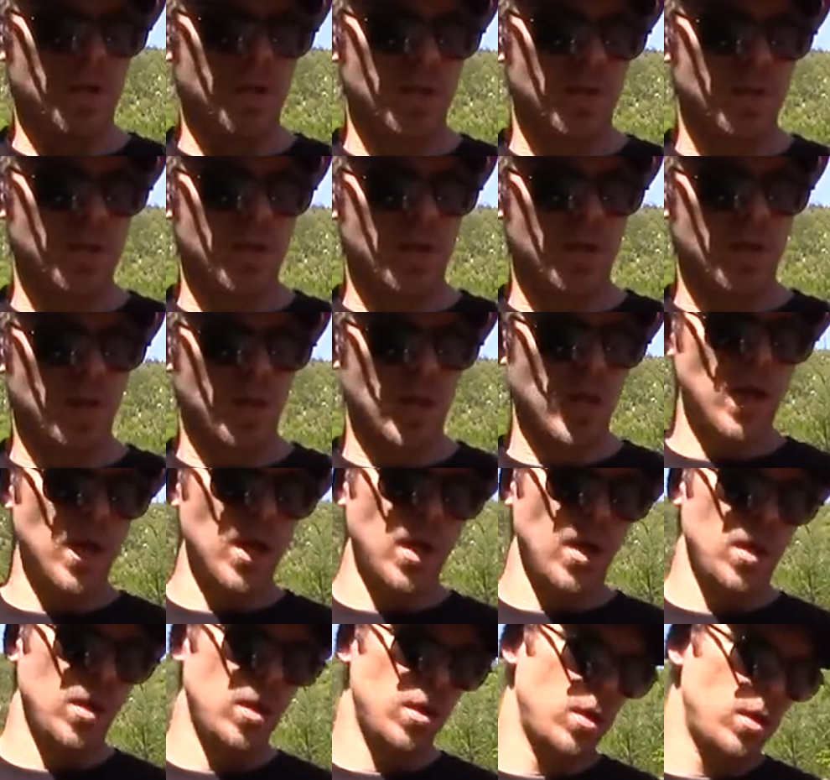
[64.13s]
is the
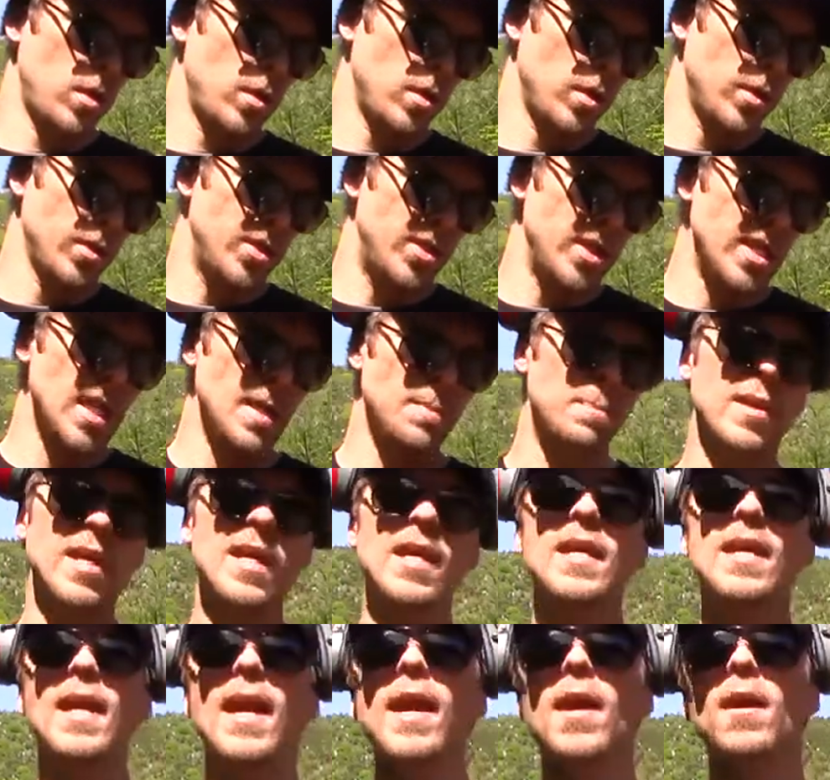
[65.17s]

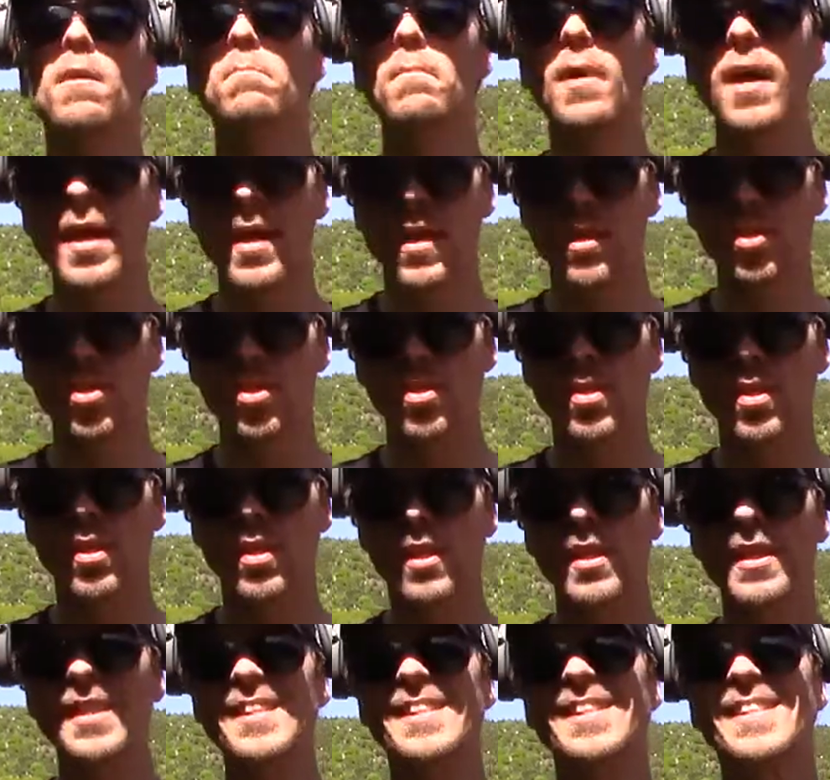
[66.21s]
DPMS
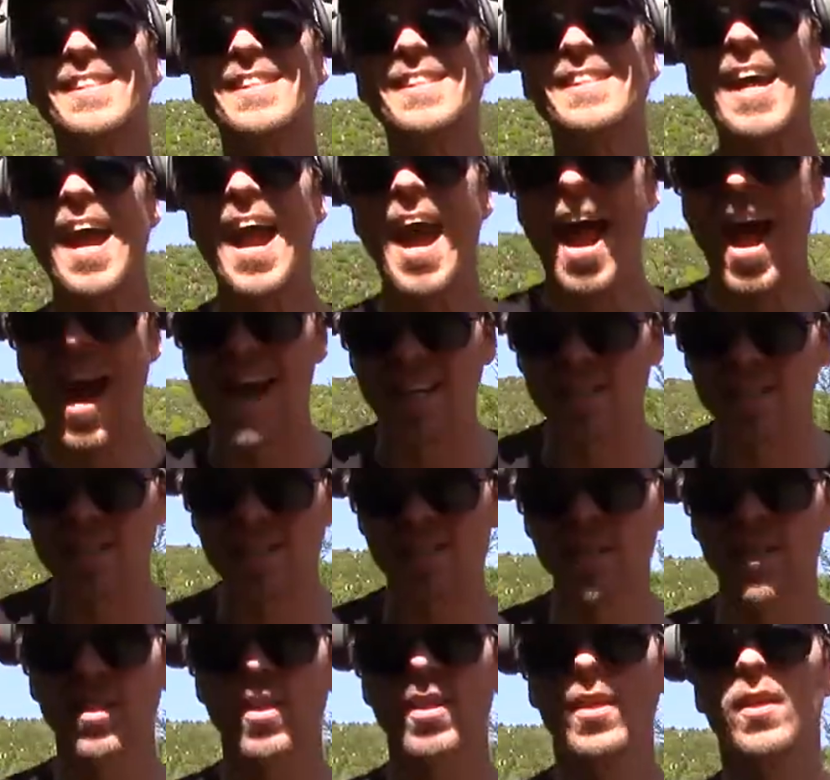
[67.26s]
SAS.
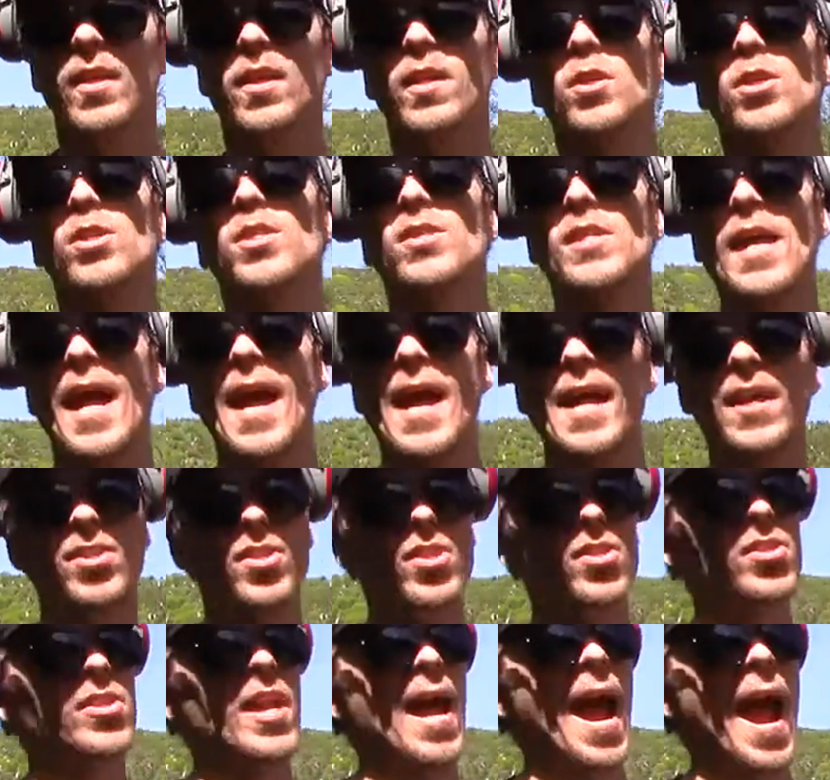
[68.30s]
SAS
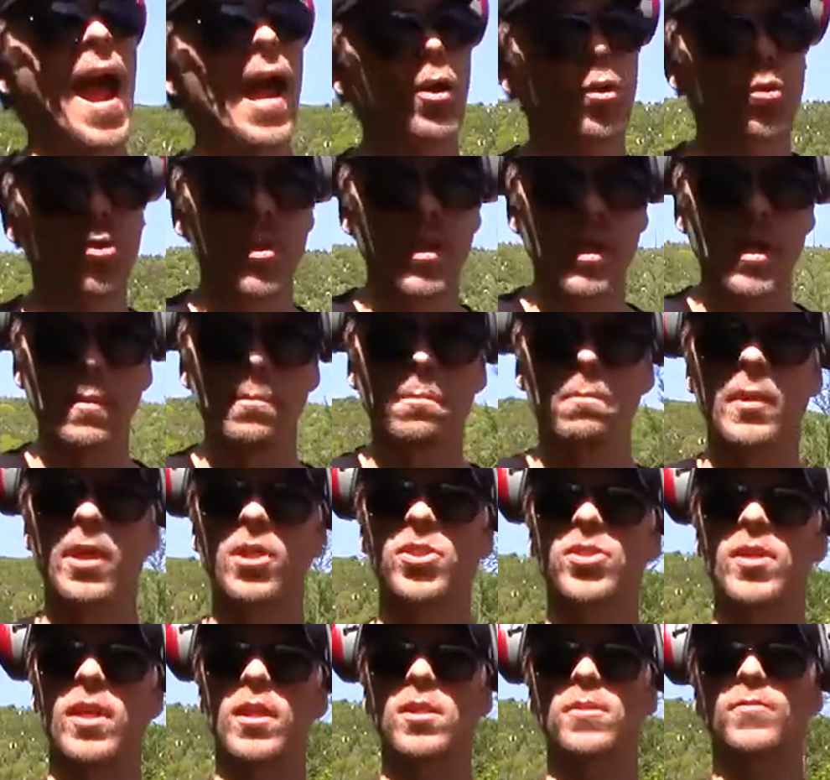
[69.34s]
is an acronym. It
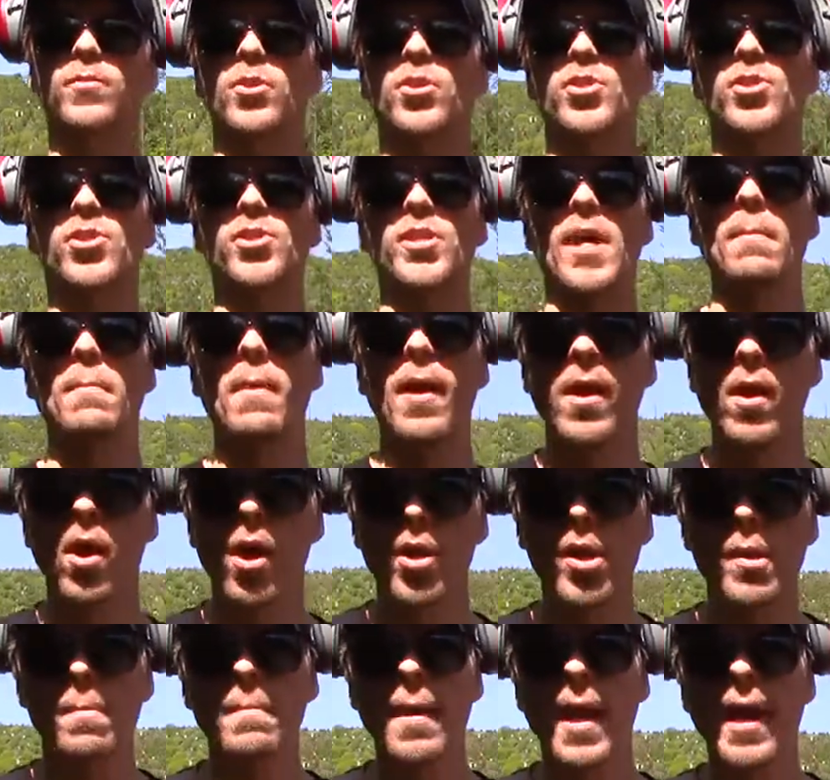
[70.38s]
stands for
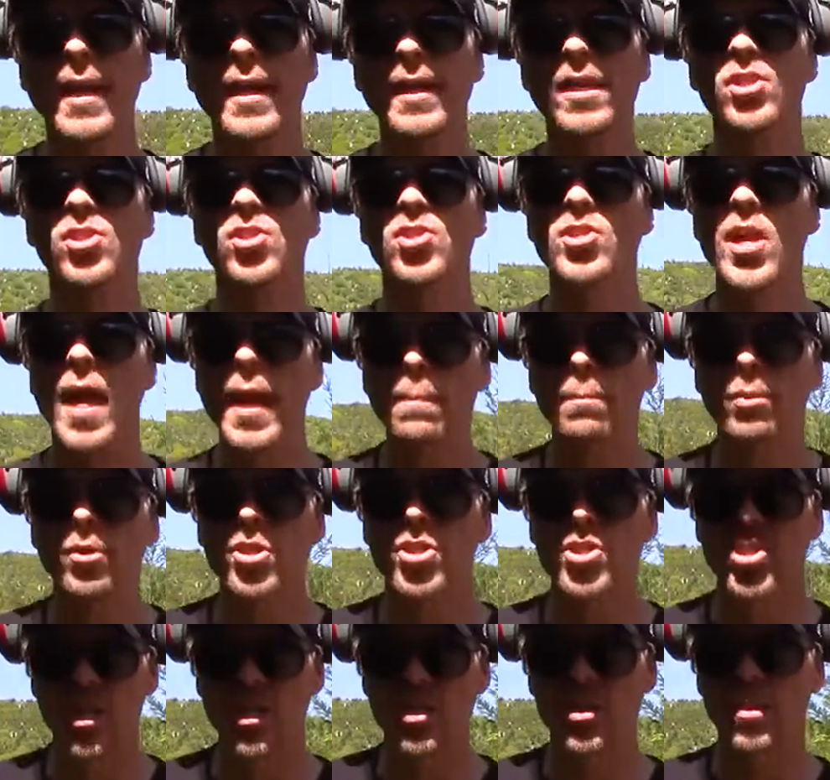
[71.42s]
Semi-Automatic Sniper
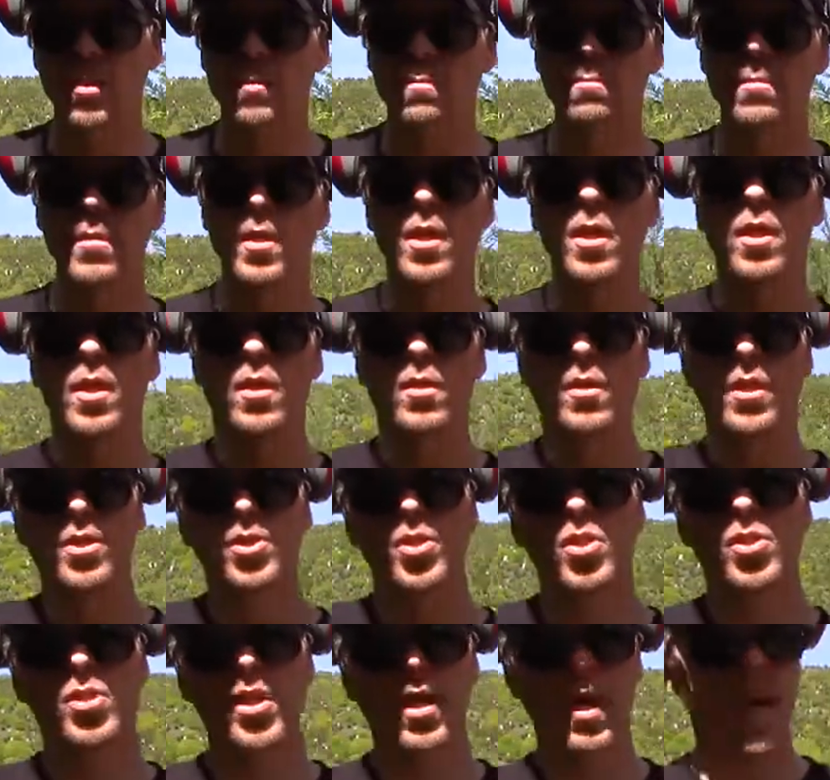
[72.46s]
System. This
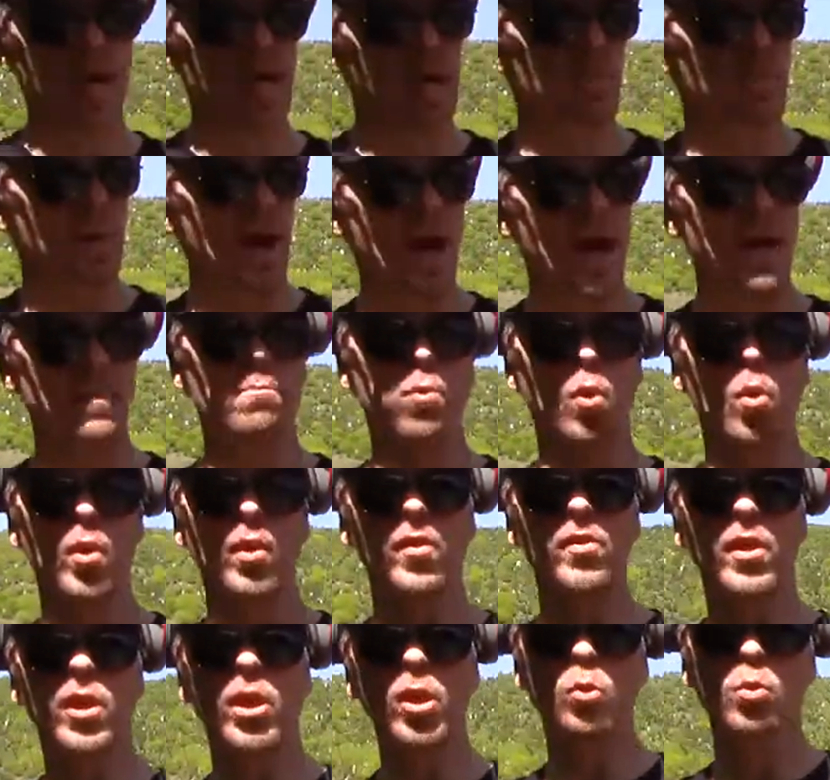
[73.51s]
is the kind of bad boy
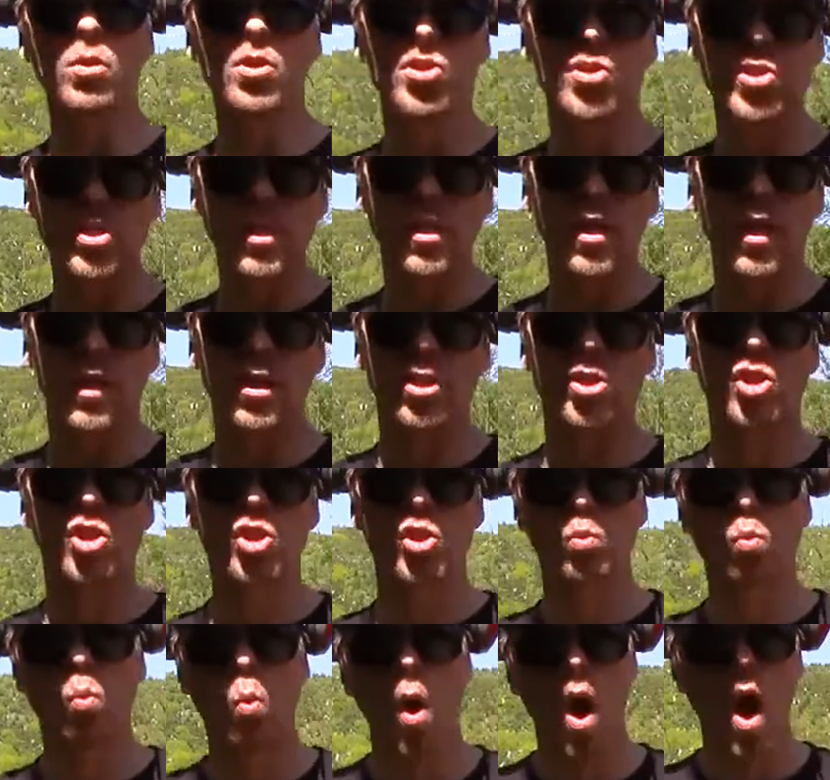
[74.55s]
that you would see like a
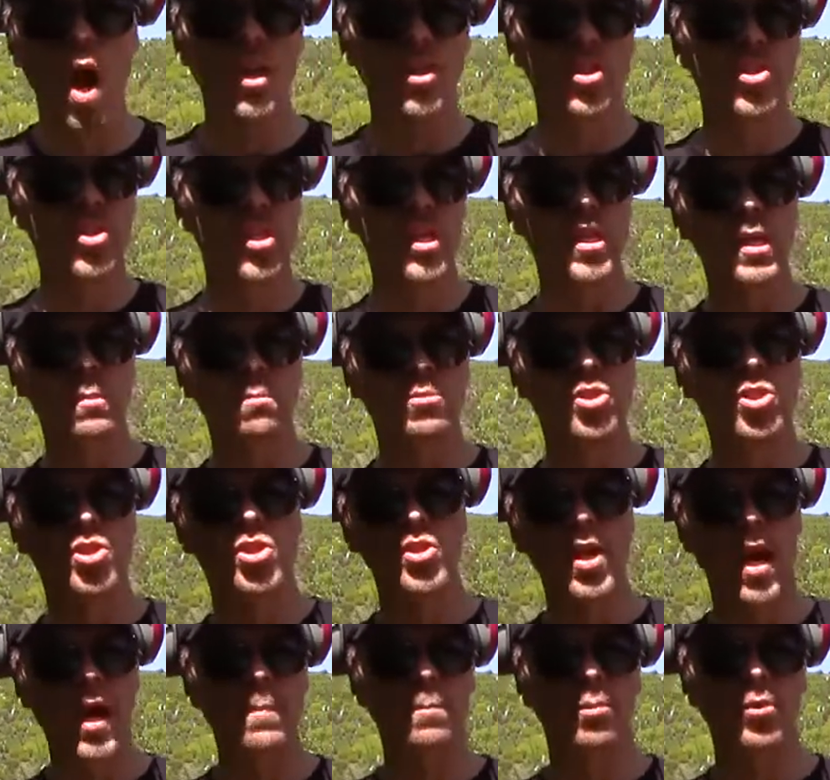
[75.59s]
SWAT team
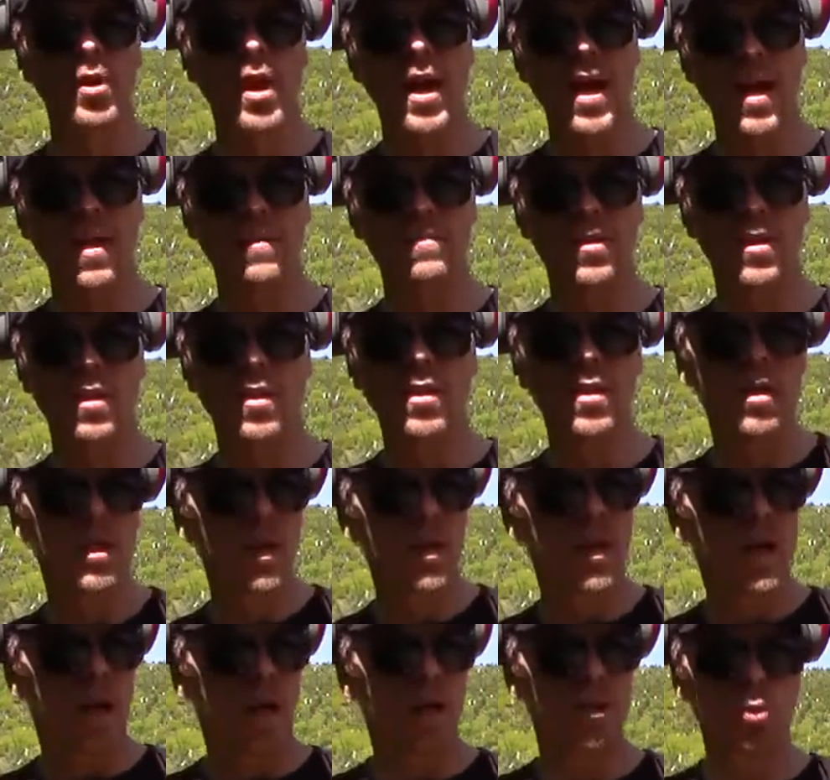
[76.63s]
sniper having.
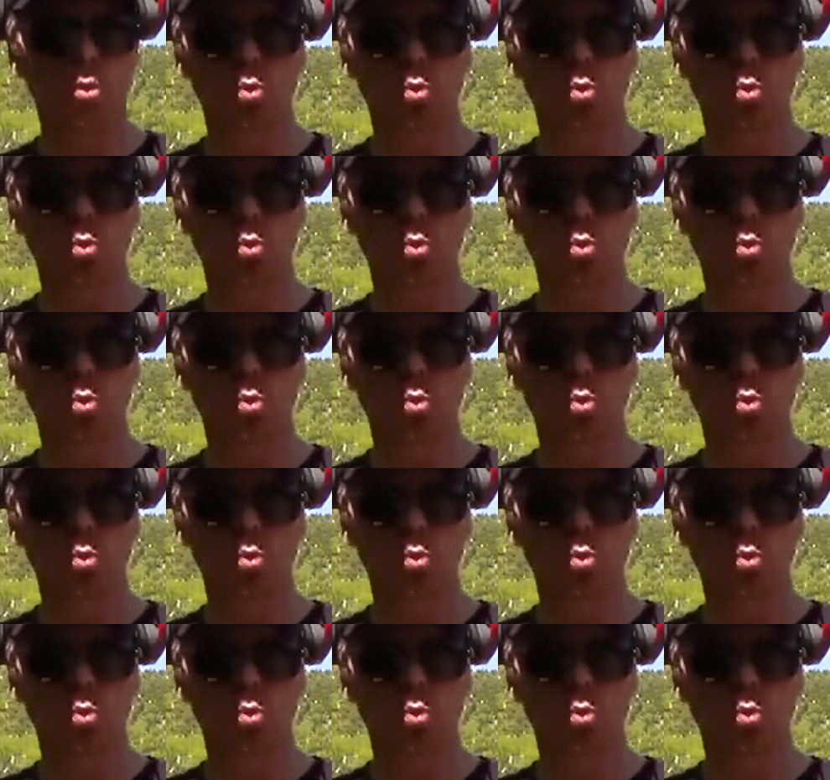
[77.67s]
And the